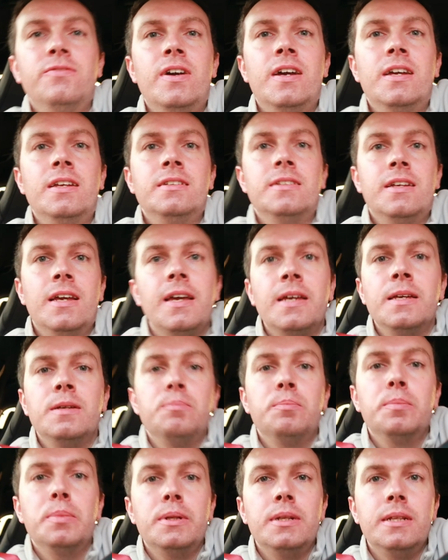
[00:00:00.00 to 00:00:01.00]
to find a
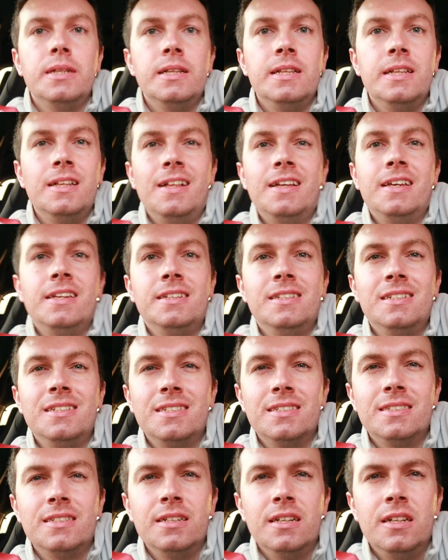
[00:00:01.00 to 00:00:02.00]

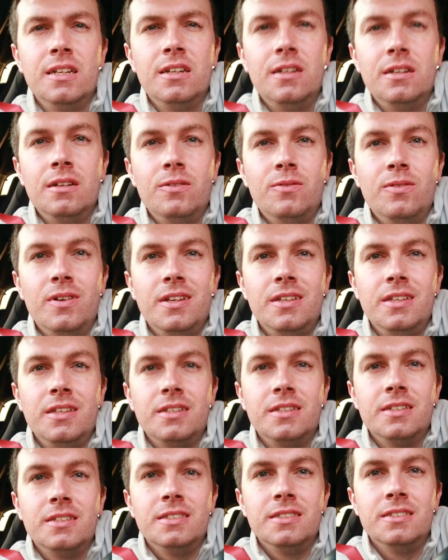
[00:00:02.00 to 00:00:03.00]
place where
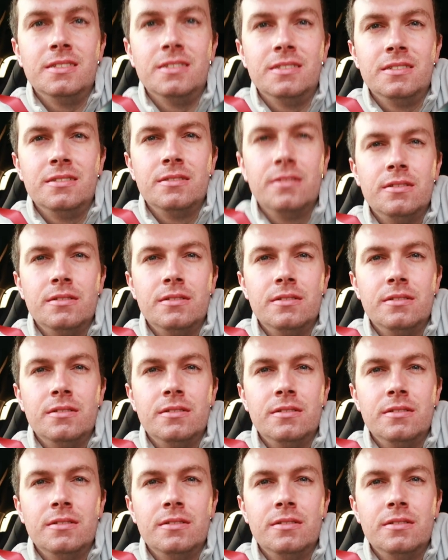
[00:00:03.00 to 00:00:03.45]
you can